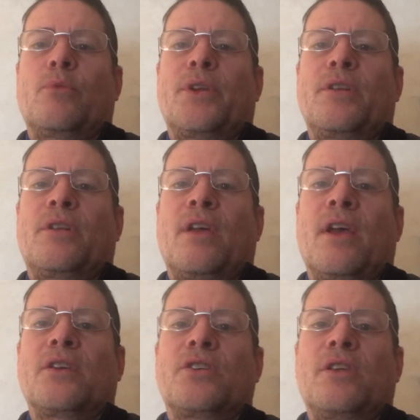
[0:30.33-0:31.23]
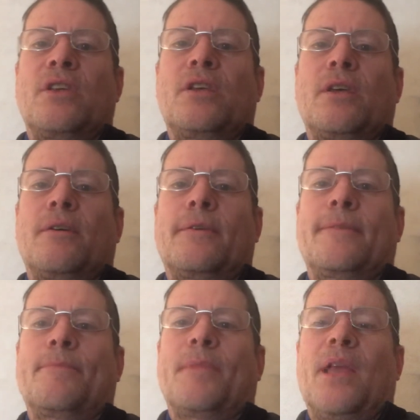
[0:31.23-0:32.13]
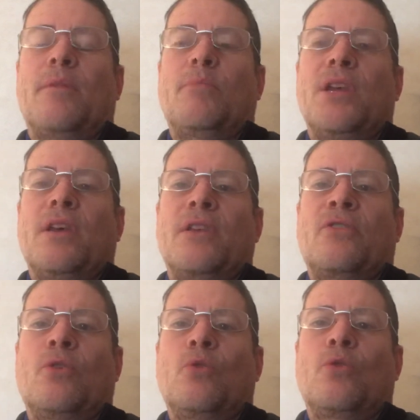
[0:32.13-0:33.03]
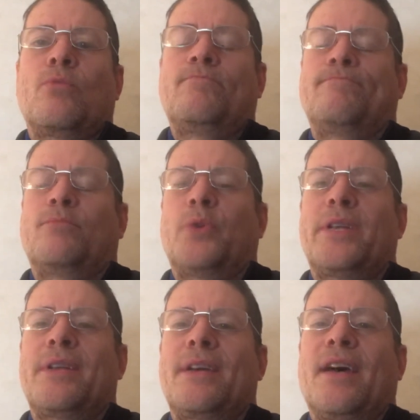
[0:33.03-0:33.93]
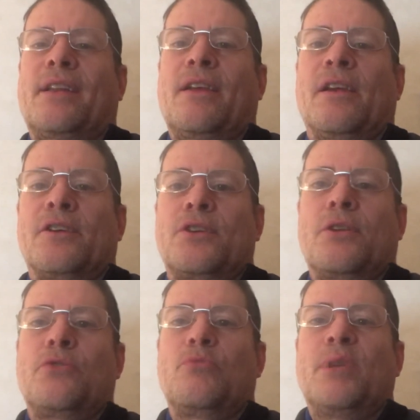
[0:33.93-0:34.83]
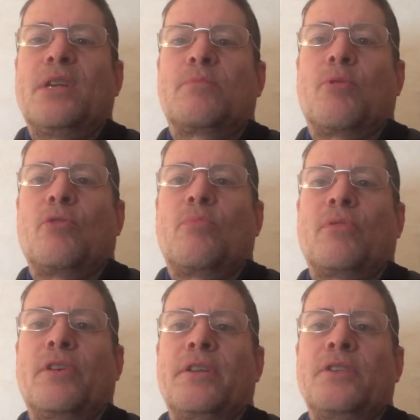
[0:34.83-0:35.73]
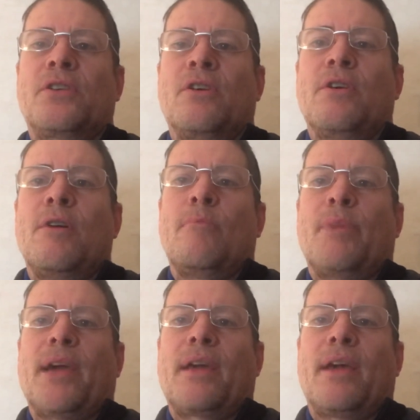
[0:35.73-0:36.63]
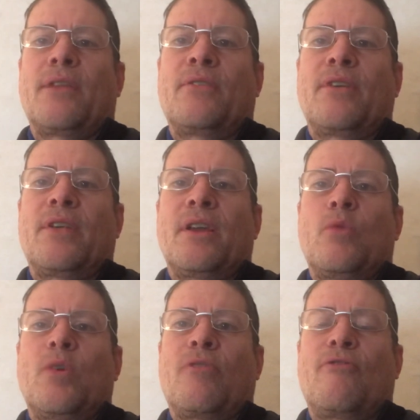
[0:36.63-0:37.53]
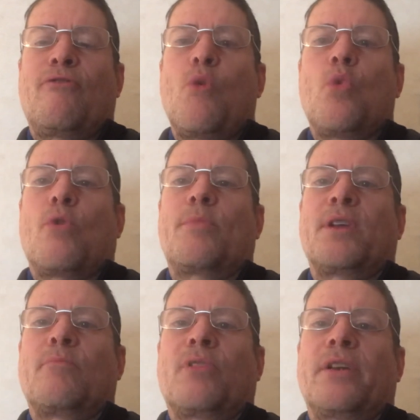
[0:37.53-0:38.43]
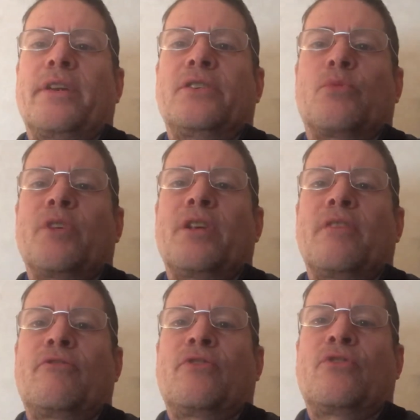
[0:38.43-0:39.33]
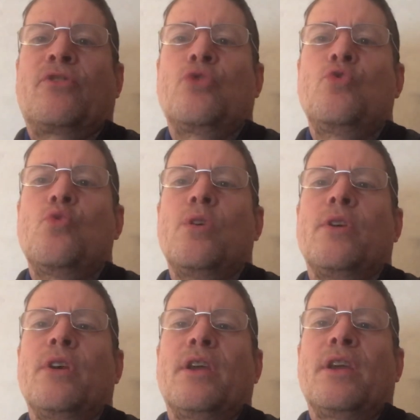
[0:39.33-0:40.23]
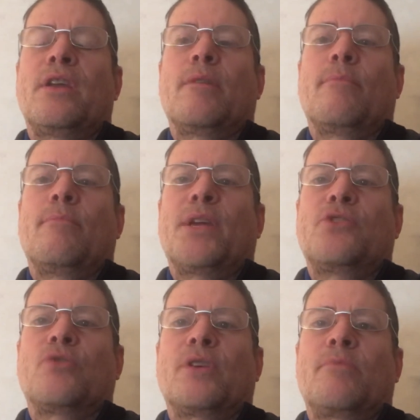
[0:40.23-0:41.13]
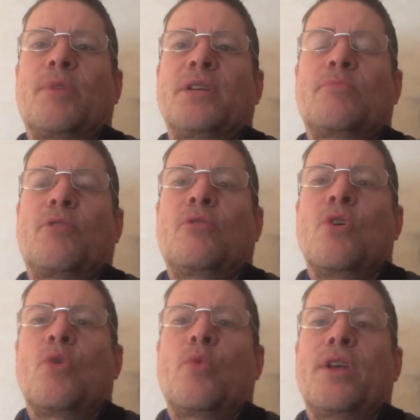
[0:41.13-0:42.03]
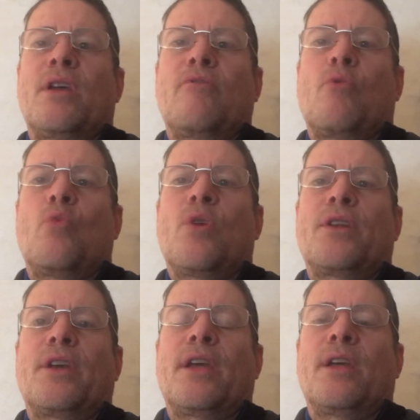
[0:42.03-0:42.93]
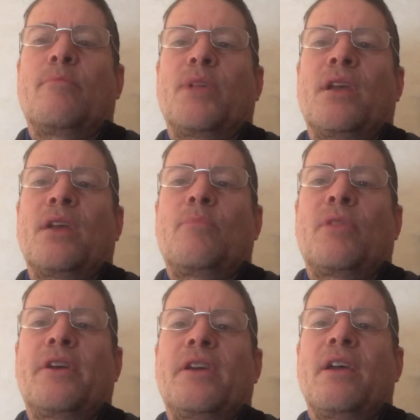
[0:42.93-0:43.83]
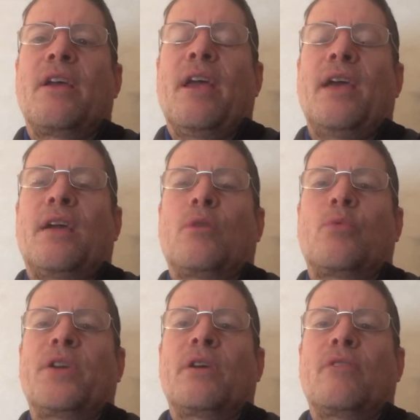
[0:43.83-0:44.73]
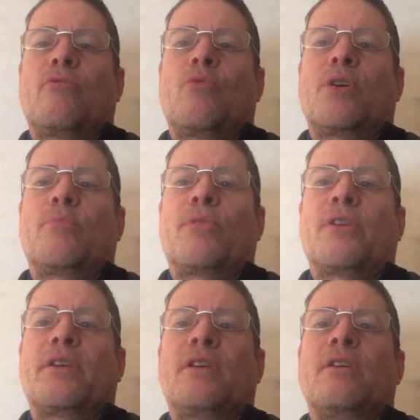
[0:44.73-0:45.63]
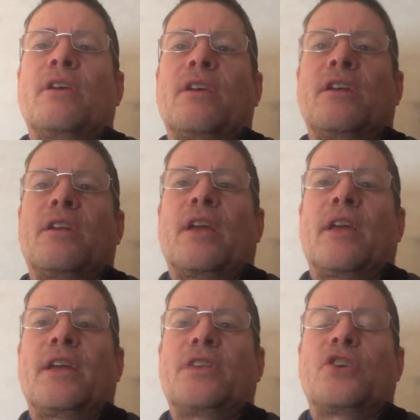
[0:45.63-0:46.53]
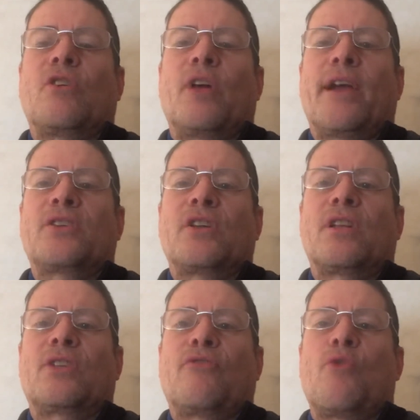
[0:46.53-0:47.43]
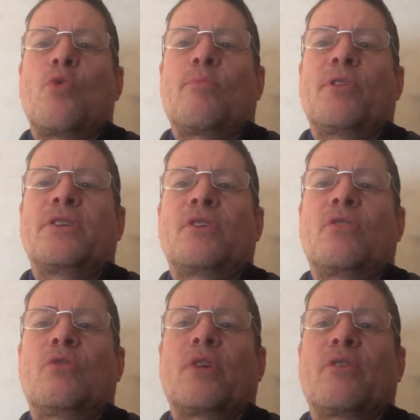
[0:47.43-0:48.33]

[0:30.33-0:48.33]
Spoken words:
We did cash the NBA total. We did not cash the 2 baseball plays. Back at it today with 4 big plays. We have 2 in Major League Baseball. We have 1 NBA play. And we have 1 play in NHL action. That's 4 plays in all.